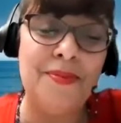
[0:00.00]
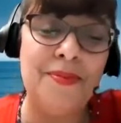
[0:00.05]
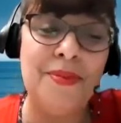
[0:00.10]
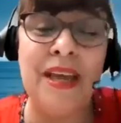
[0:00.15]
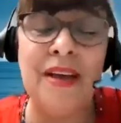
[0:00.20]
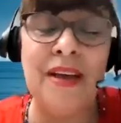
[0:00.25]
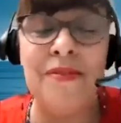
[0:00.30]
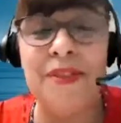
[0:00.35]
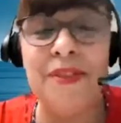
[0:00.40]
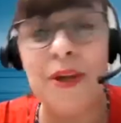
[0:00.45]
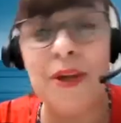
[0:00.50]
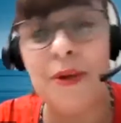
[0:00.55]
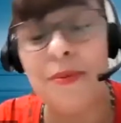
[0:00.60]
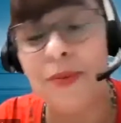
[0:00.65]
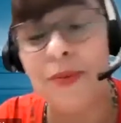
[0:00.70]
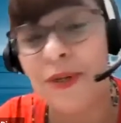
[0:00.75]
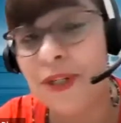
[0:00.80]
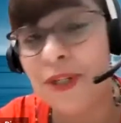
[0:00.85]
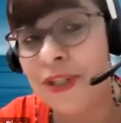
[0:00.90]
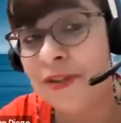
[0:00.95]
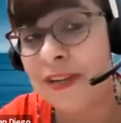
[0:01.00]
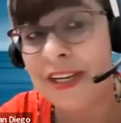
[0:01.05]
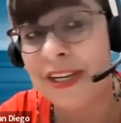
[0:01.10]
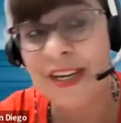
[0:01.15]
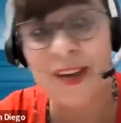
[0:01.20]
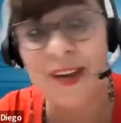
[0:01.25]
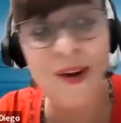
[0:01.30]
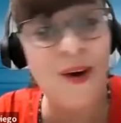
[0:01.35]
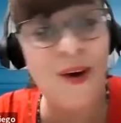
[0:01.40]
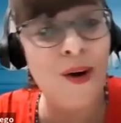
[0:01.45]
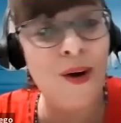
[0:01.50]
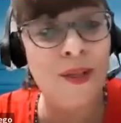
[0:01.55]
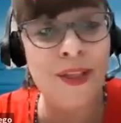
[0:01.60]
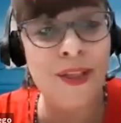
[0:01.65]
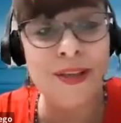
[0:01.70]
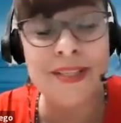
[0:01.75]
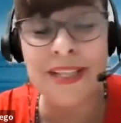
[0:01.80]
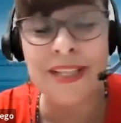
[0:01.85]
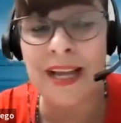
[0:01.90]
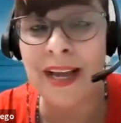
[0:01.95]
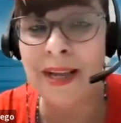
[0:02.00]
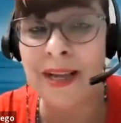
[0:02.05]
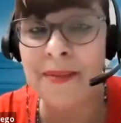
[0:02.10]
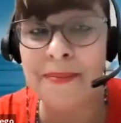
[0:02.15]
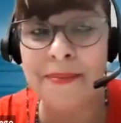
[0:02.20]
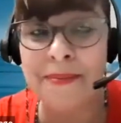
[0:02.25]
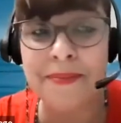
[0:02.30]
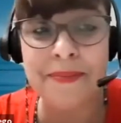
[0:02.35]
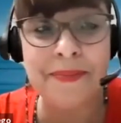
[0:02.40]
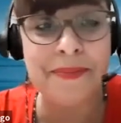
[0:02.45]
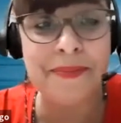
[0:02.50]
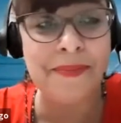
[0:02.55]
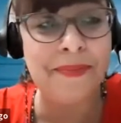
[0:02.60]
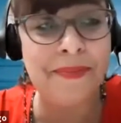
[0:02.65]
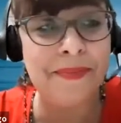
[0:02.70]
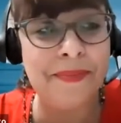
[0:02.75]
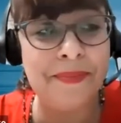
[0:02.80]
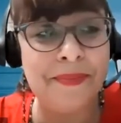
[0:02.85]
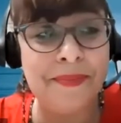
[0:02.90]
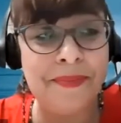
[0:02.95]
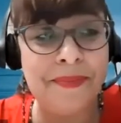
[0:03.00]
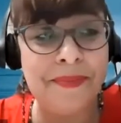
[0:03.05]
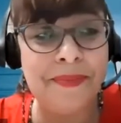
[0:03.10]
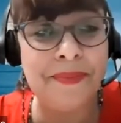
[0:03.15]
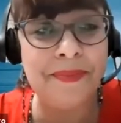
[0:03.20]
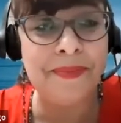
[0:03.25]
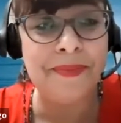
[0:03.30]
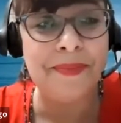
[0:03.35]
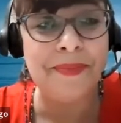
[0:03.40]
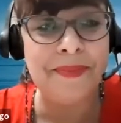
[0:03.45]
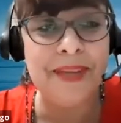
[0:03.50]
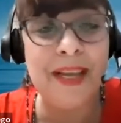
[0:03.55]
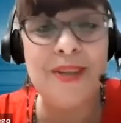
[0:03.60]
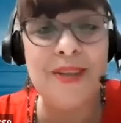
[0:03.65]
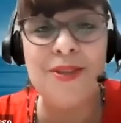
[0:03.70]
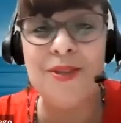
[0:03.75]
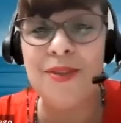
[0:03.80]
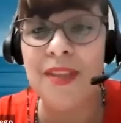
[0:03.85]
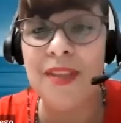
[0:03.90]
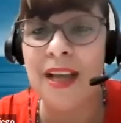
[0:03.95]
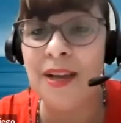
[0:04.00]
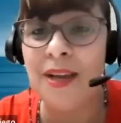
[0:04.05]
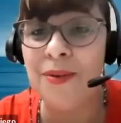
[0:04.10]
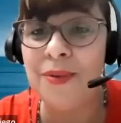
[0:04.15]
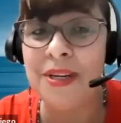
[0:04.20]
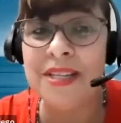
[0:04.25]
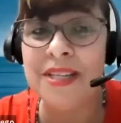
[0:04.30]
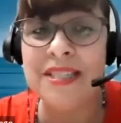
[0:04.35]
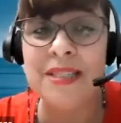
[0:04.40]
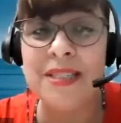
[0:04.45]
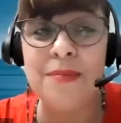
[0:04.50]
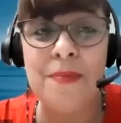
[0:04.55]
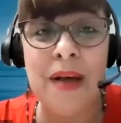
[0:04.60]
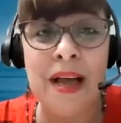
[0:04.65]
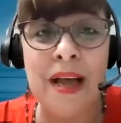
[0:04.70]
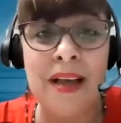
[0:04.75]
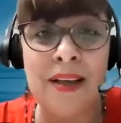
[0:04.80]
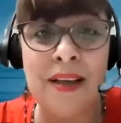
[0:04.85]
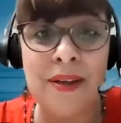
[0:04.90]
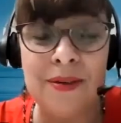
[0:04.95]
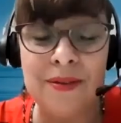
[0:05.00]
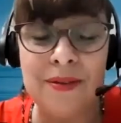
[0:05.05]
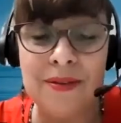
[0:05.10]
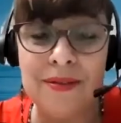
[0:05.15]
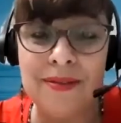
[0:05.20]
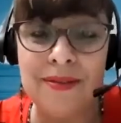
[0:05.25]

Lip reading: We have that opportunity all the time. And do that with a smile.